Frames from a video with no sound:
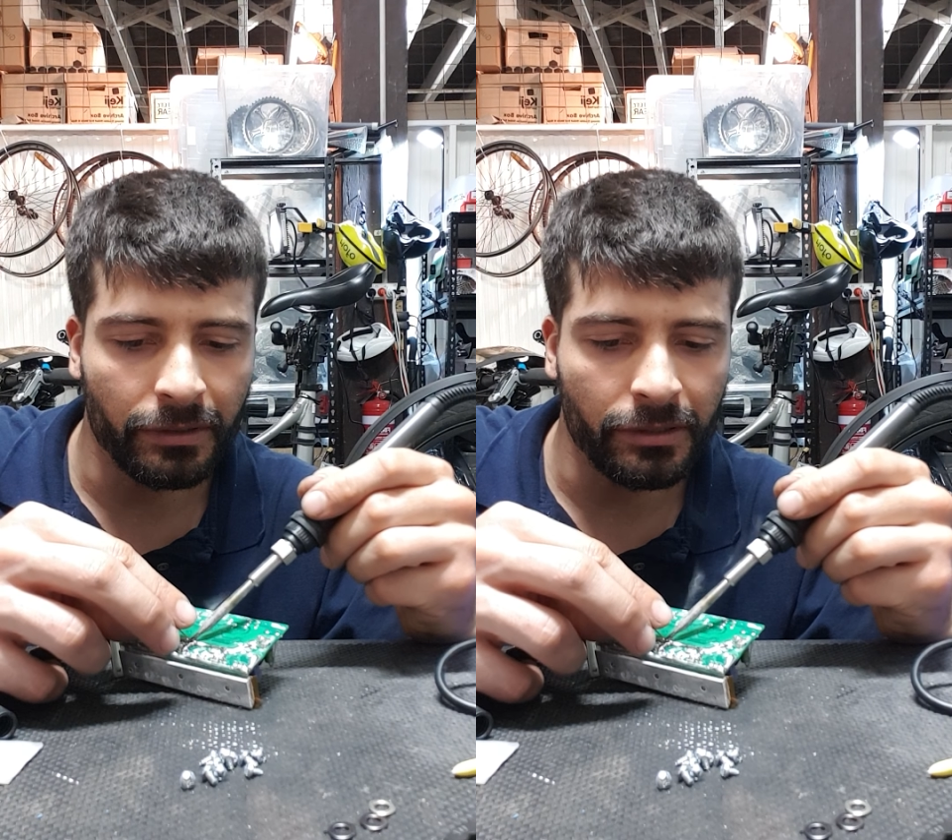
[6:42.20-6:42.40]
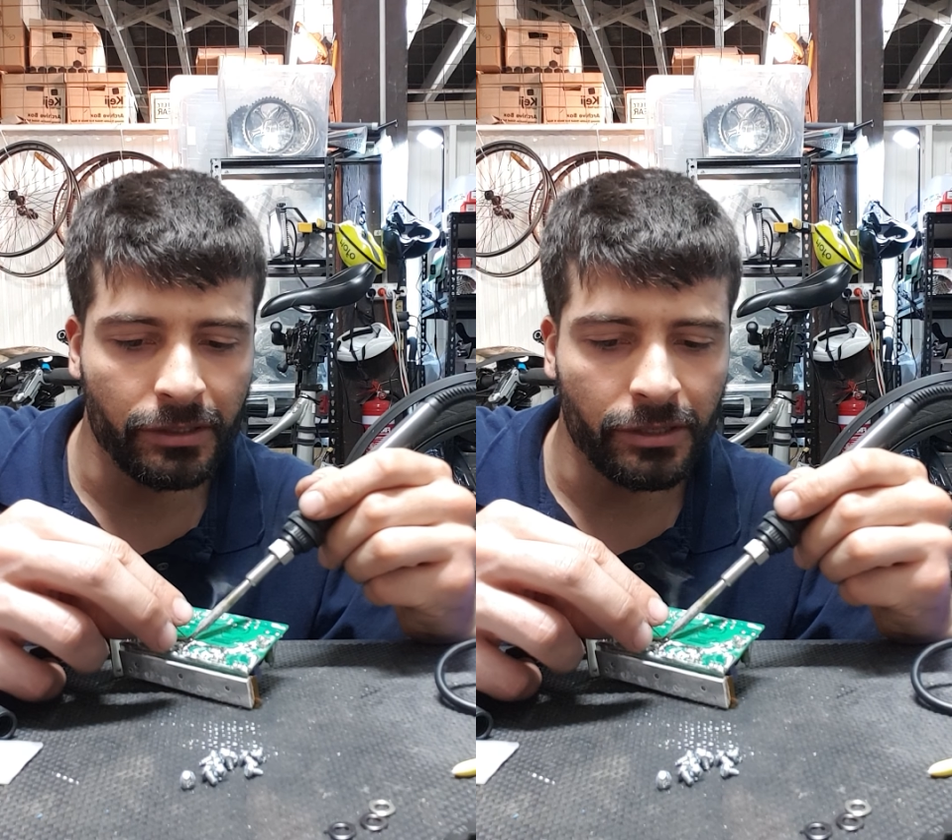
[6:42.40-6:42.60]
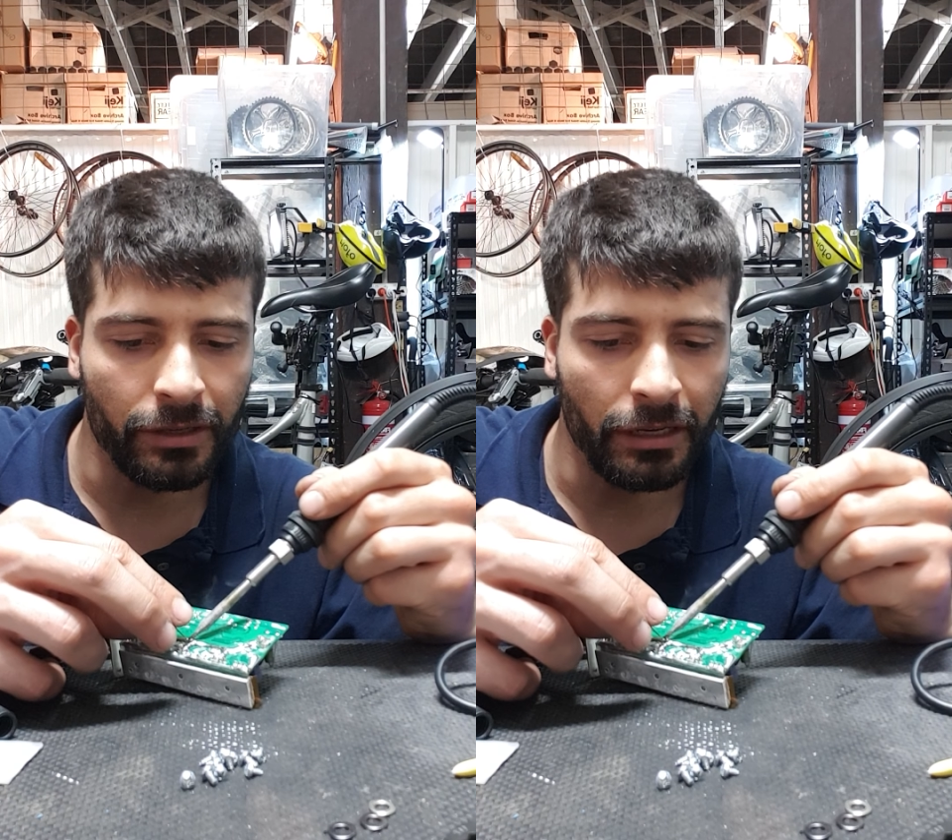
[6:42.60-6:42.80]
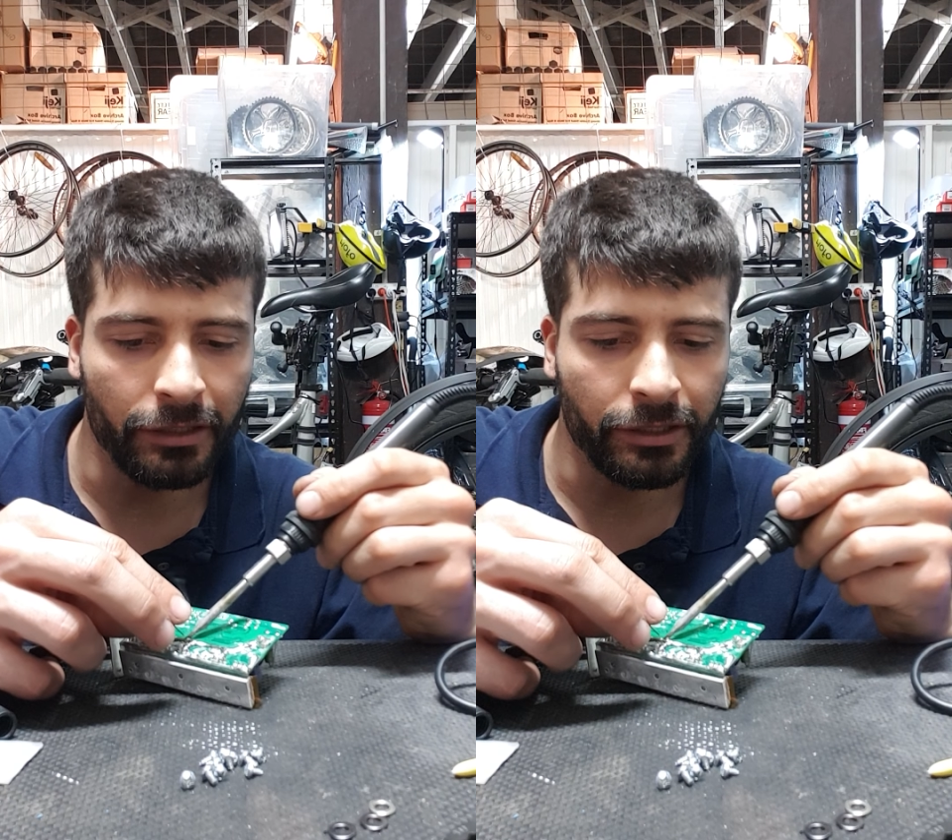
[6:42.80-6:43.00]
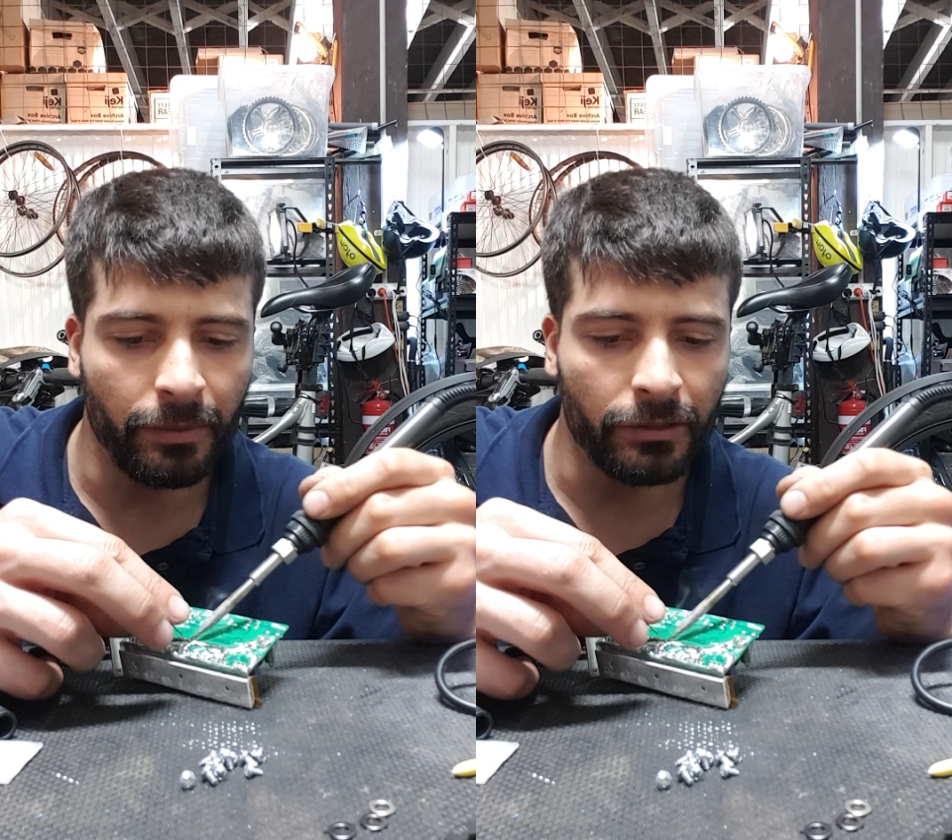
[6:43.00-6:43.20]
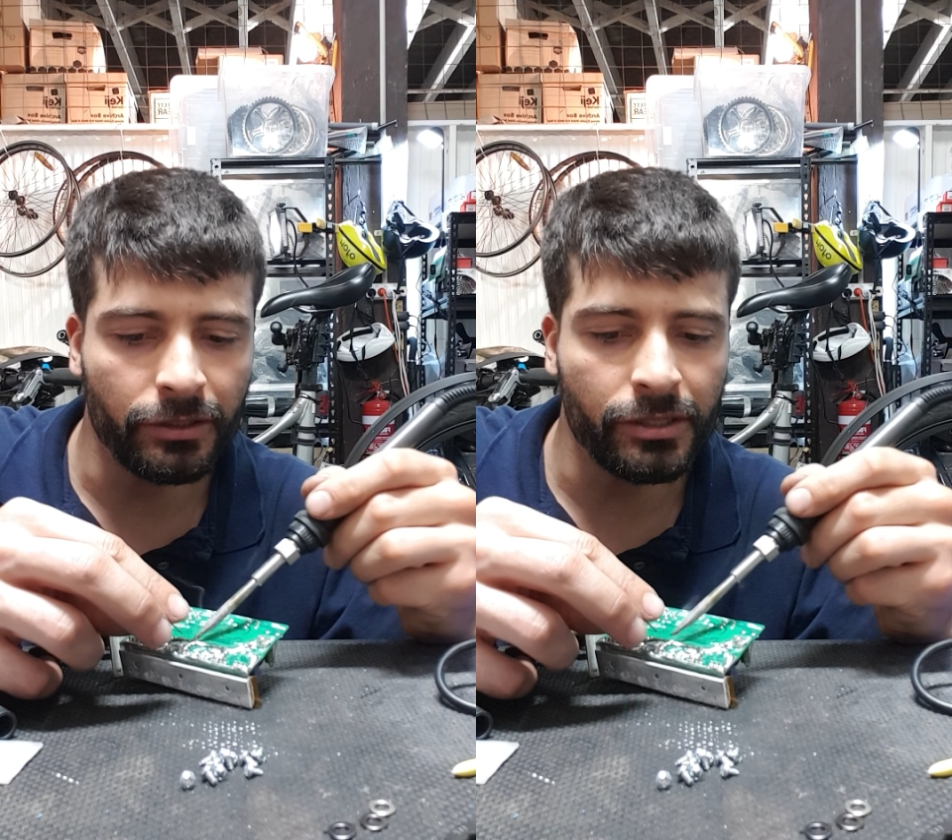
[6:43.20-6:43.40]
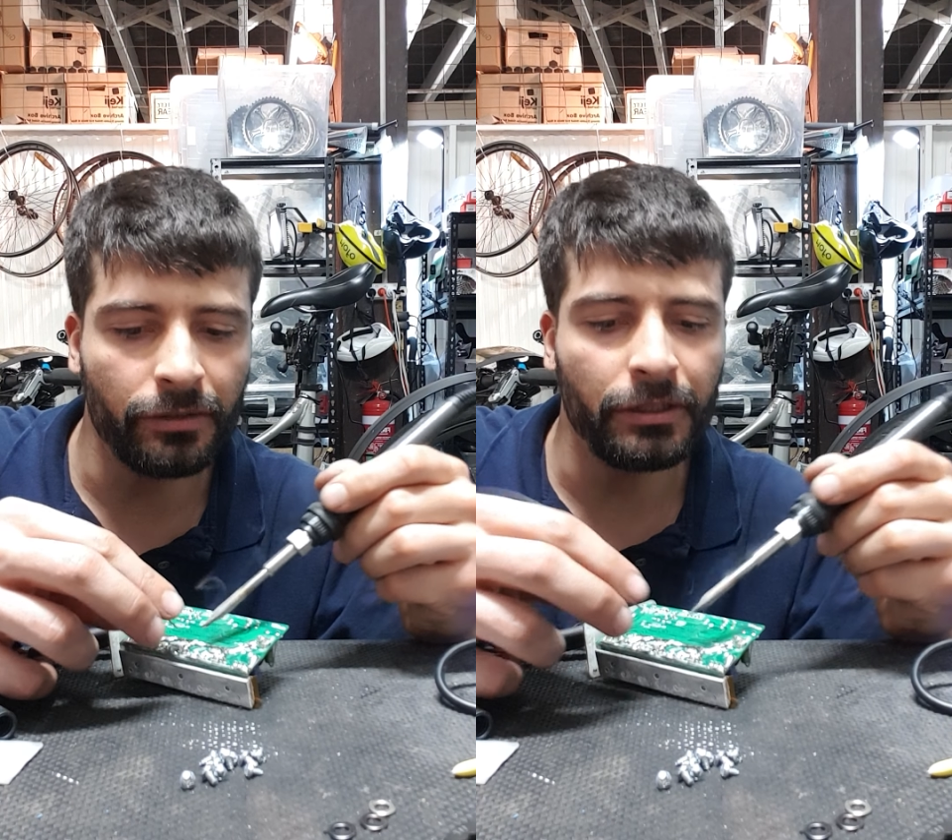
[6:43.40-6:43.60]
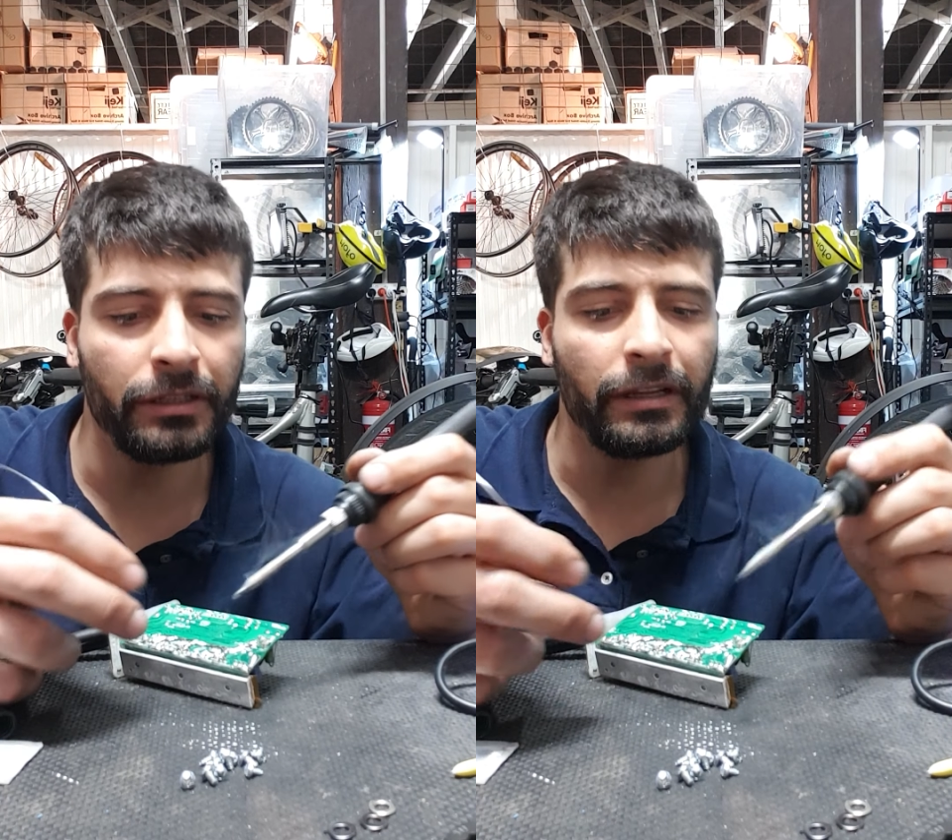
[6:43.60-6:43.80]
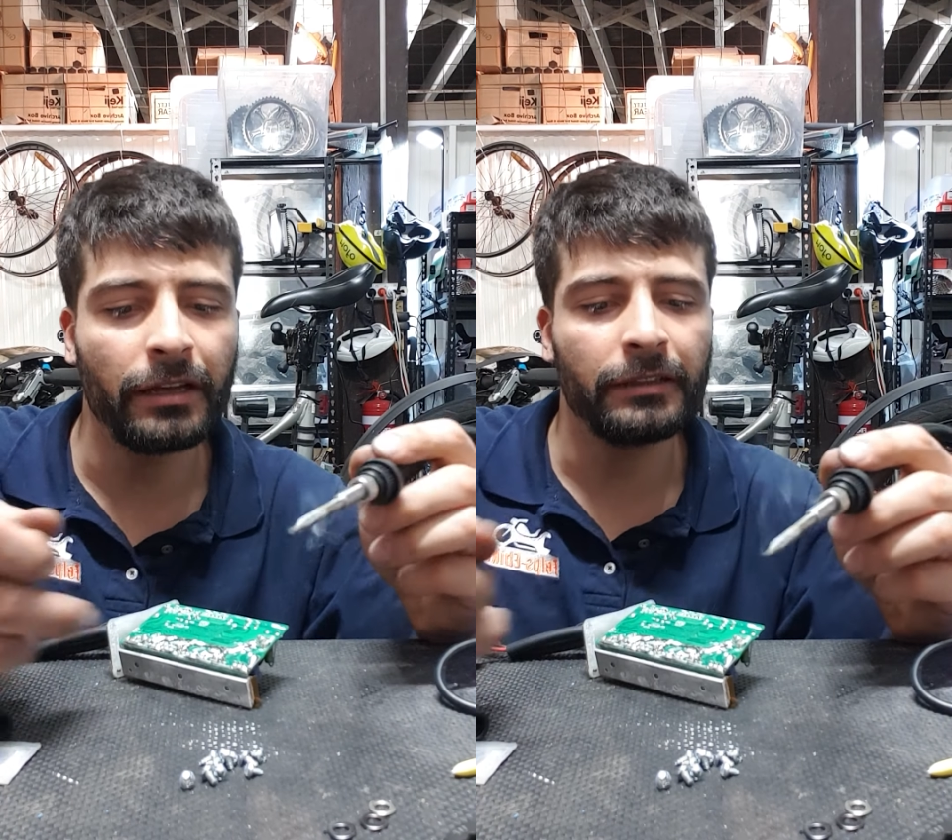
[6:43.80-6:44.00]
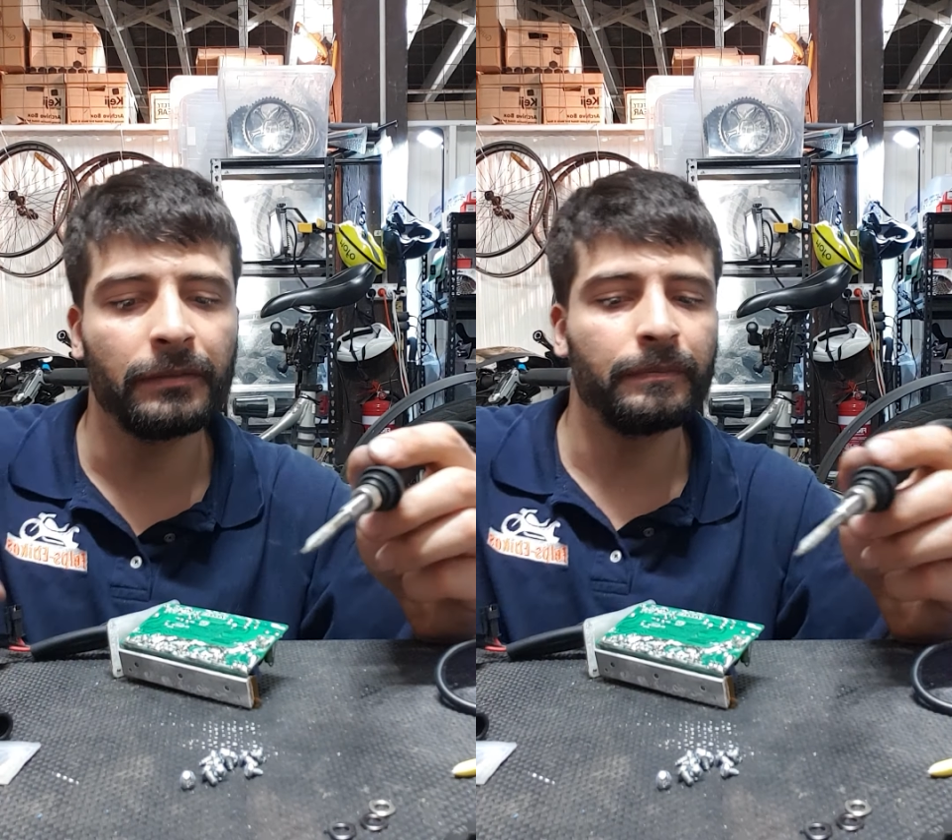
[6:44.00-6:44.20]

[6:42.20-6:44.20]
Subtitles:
So electric motors don't need that.